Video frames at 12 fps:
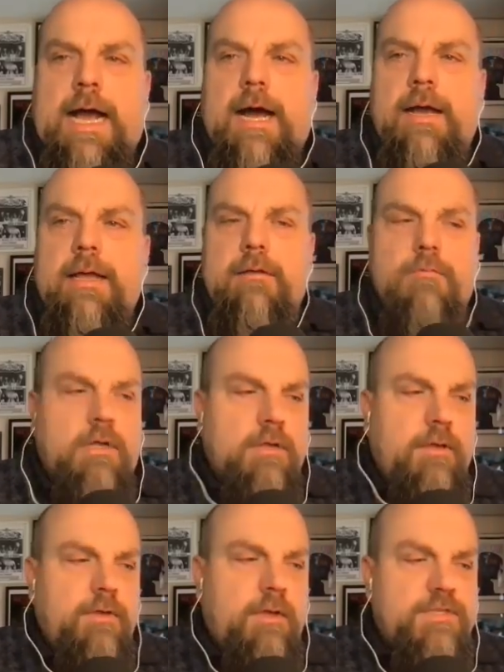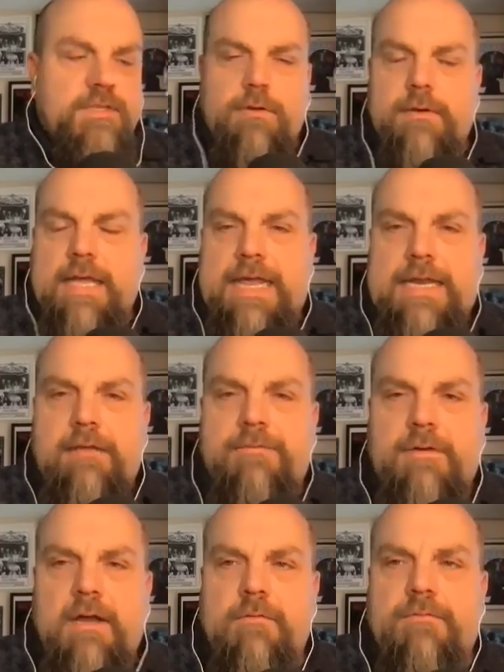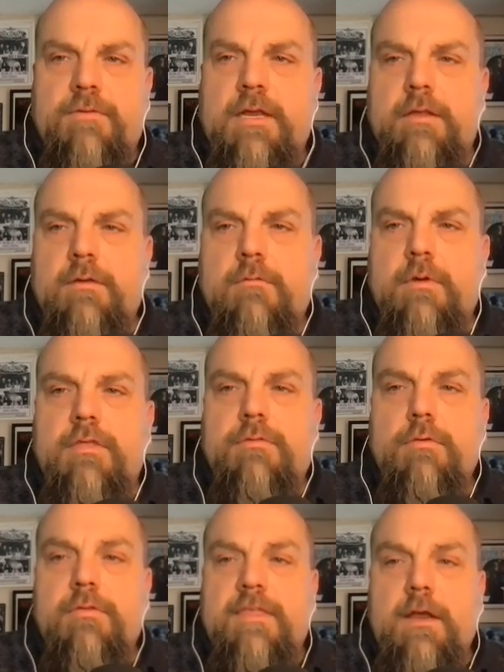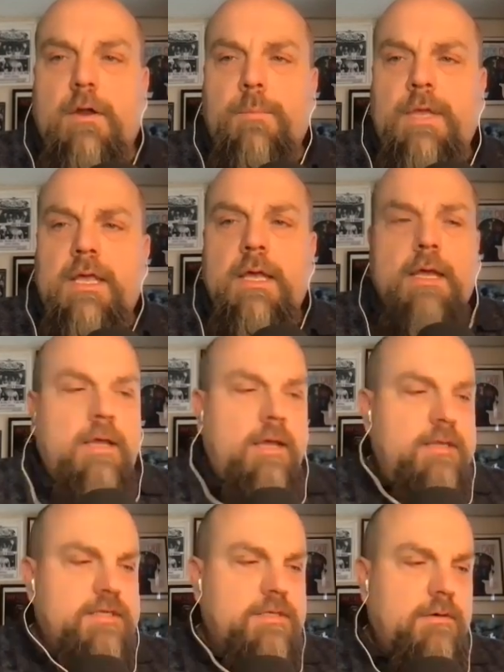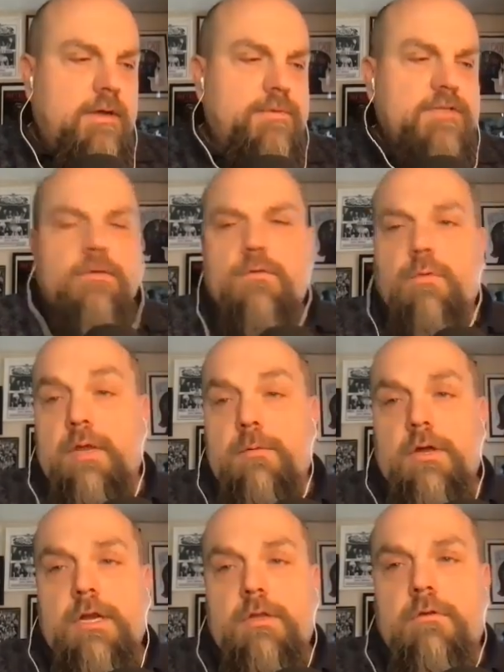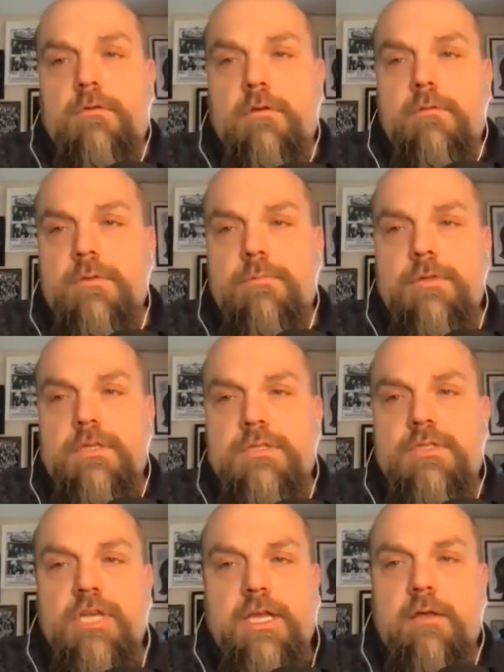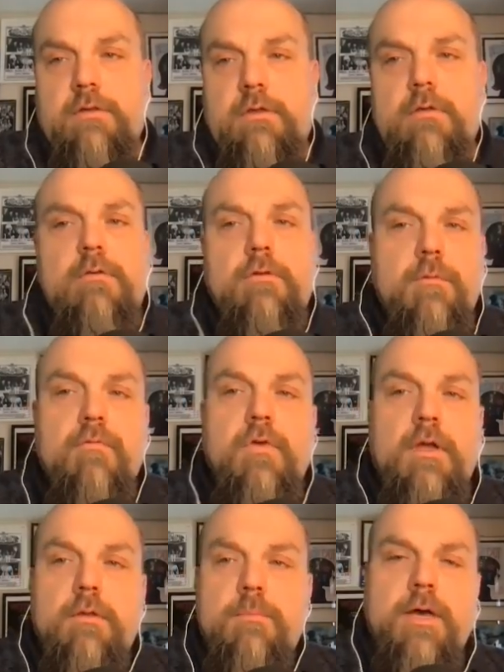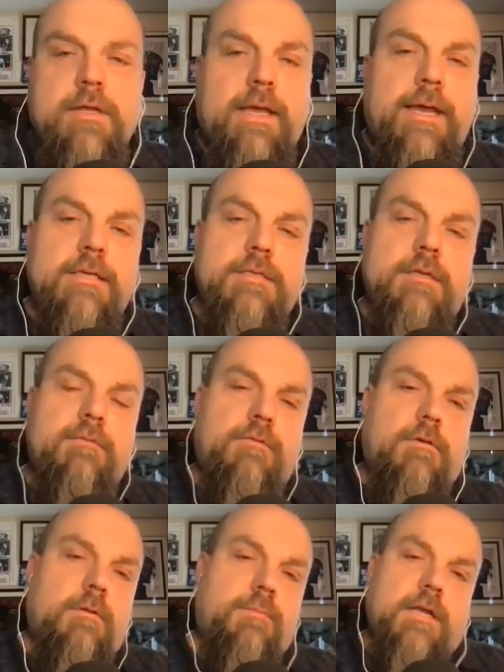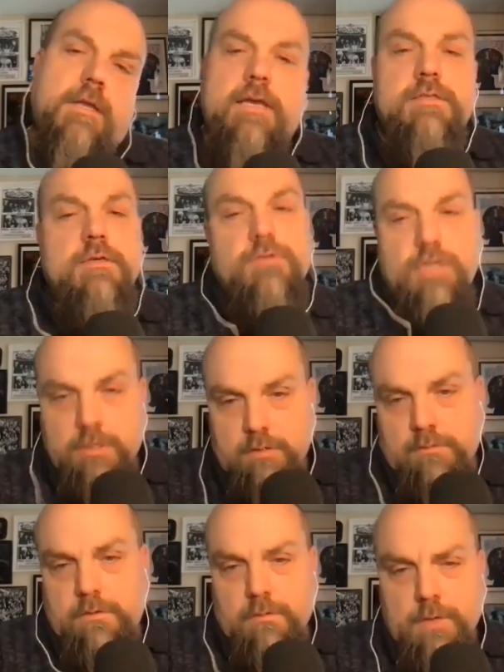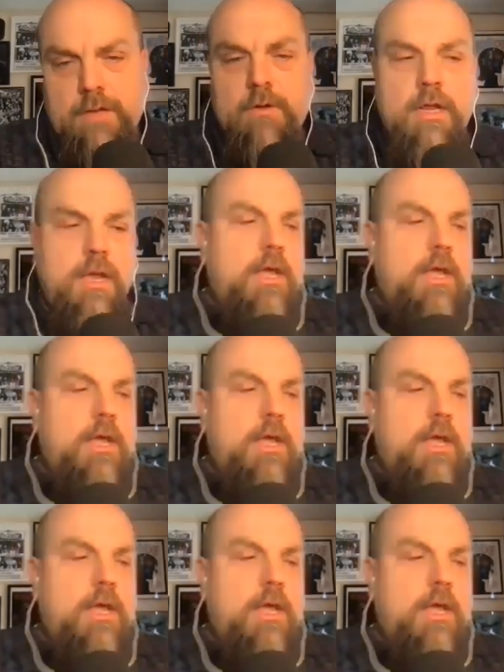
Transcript: Hi, and welcome to episode 85 of Finding Your Way Through Therapy. It's also episode 21 on YouTube, so please check out the YouTube if you're on the podcast. And if you're on the podcast, go check YouTube out.